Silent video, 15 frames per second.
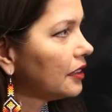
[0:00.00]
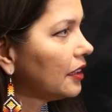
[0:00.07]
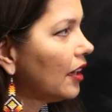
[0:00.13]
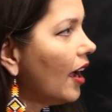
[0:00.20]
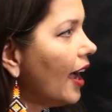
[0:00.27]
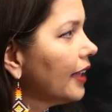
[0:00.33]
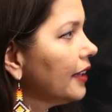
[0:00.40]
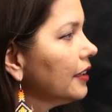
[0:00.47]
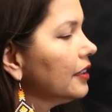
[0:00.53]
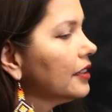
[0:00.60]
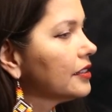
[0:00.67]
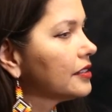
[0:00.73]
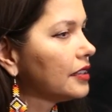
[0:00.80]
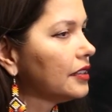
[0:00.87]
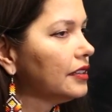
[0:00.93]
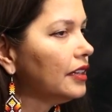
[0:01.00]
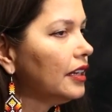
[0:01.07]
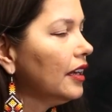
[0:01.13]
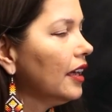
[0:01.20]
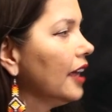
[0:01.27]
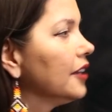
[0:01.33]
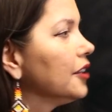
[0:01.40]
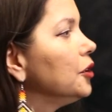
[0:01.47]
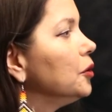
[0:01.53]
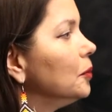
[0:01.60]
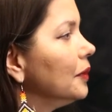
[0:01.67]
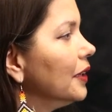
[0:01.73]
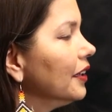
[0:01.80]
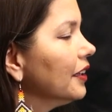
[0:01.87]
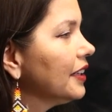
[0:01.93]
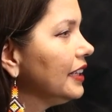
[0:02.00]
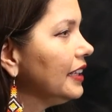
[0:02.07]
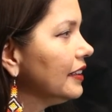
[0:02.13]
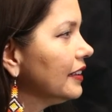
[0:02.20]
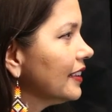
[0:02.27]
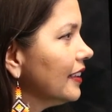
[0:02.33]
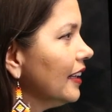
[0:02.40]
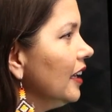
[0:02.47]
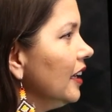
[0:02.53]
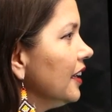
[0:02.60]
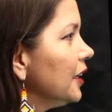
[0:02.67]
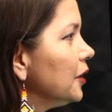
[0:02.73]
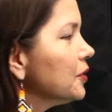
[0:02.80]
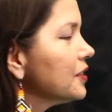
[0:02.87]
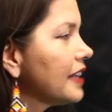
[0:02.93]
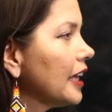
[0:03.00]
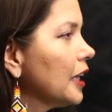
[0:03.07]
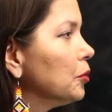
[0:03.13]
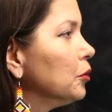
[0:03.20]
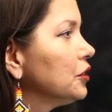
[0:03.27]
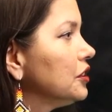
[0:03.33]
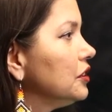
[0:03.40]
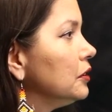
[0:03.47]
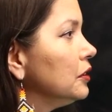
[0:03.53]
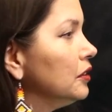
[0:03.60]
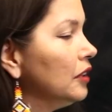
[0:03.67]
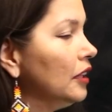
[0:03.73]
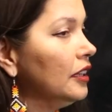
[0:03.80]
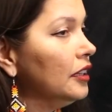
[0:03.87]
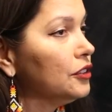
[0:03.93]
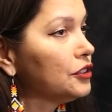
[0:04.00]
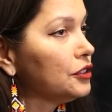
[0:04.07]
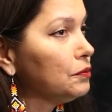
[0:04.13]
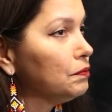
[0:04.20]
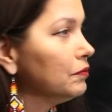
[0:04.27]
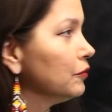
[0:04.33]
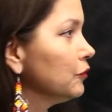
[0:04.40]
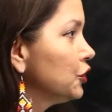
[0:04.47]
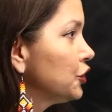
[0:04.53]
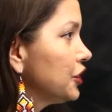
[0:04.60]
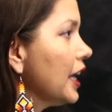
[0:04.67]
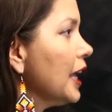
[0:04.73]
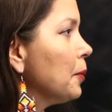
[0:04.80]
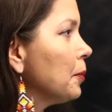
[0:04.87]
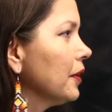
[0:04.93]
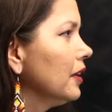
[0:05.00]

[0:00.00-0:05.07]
and kindness and humility that he was able to shape